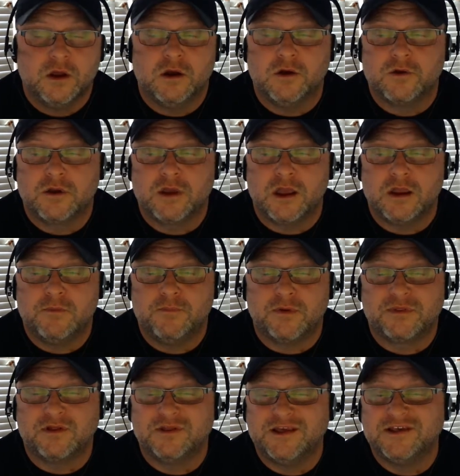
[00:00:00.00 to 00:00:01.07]
Okay, but
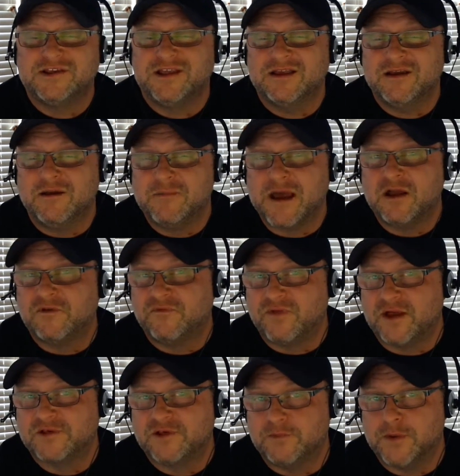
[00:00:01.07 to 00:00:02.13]
the least amount of
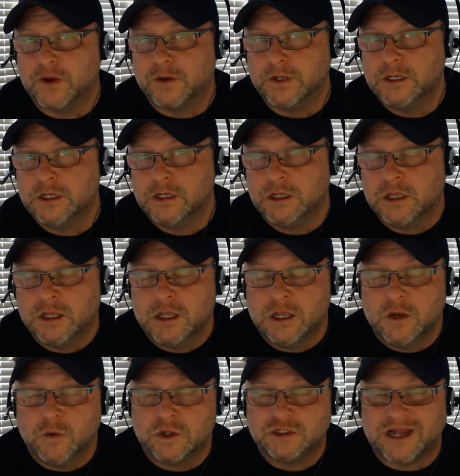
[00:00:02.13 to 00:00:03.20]
flexibility,
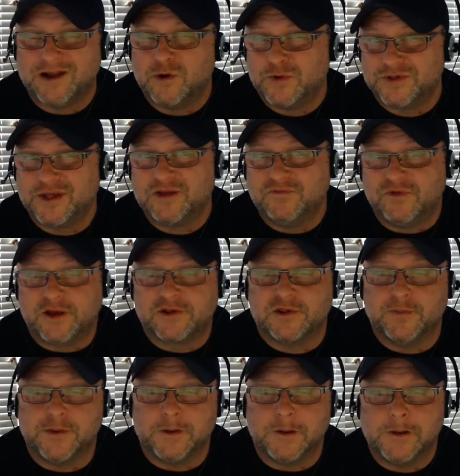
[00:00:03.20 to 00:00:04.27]
which I always like
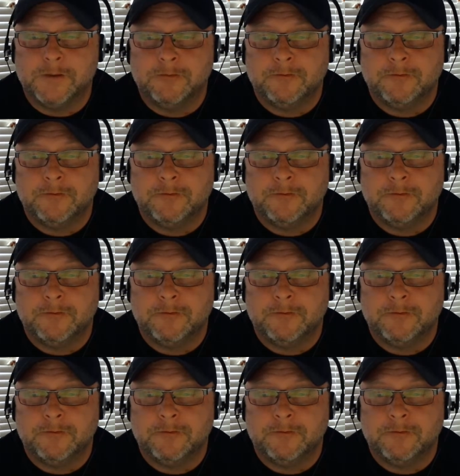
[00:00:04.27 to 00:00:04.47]
flexibility.